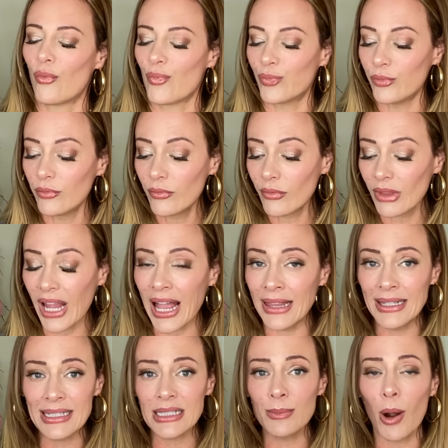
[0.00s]
And
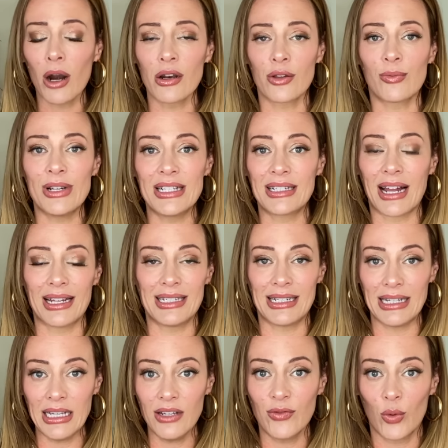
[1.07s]
this is part of the reason I did
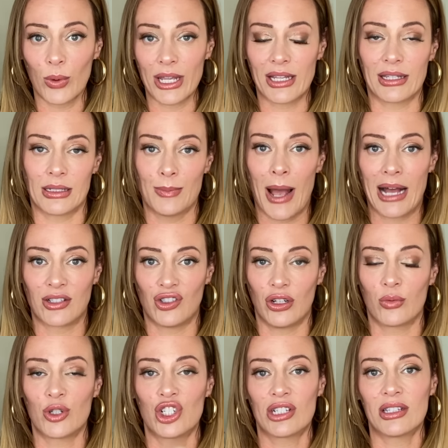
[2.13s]
Evil Week this past year,
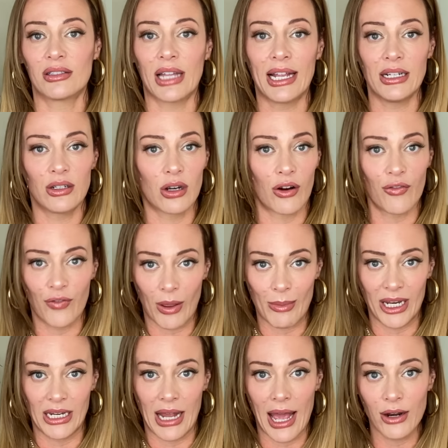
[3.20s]
which is the light and dark
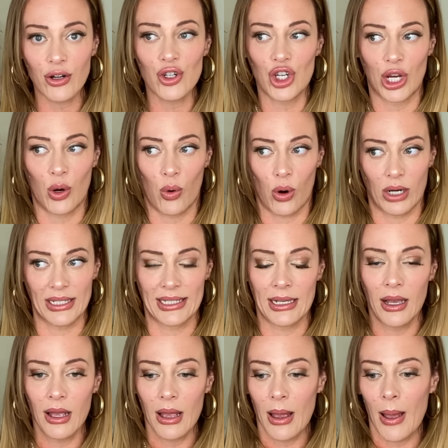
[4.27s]
feminine energy course
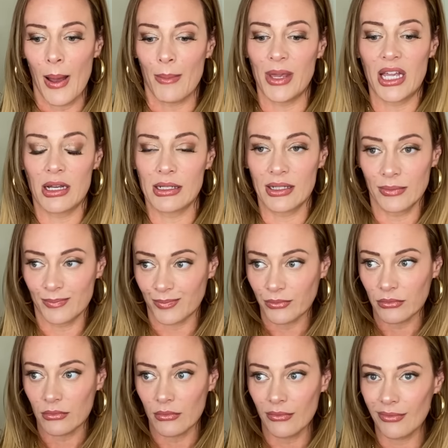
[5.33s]
because
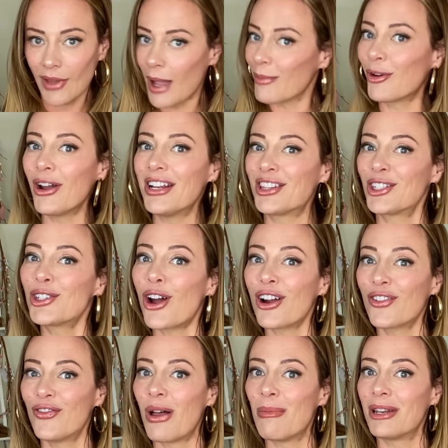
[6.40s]
I'm great at the
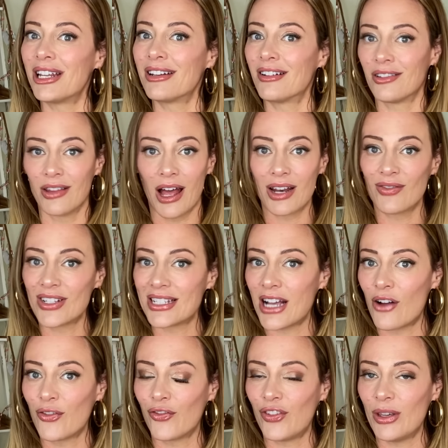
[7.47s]
dark feminine. A lot of us
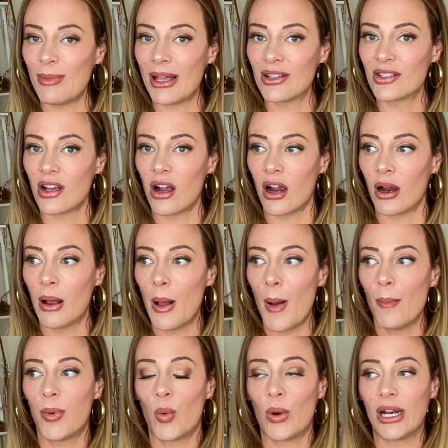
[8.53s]
alpha females are.
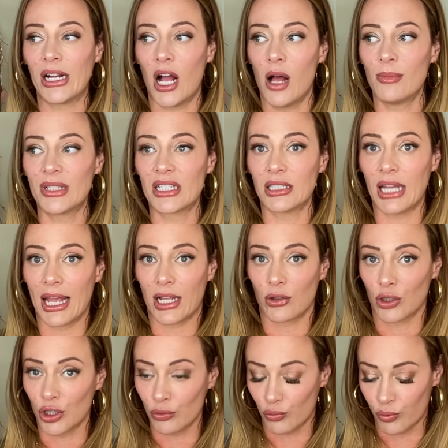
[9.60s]
But when it comes to like
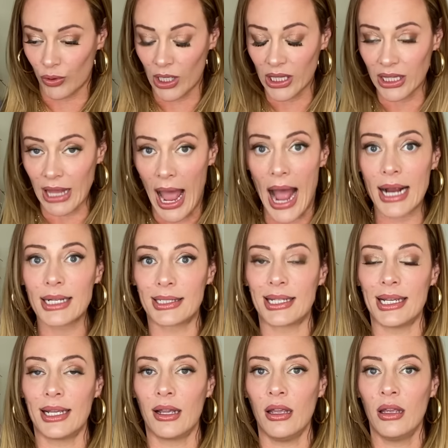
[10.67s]

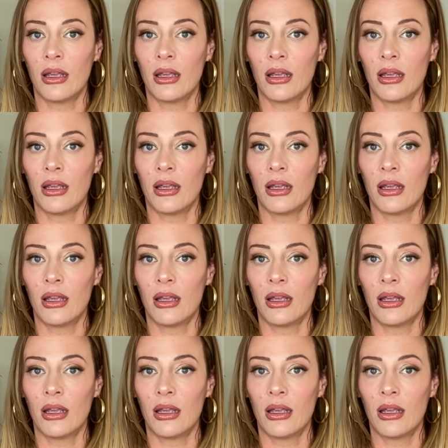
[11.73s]
relaxing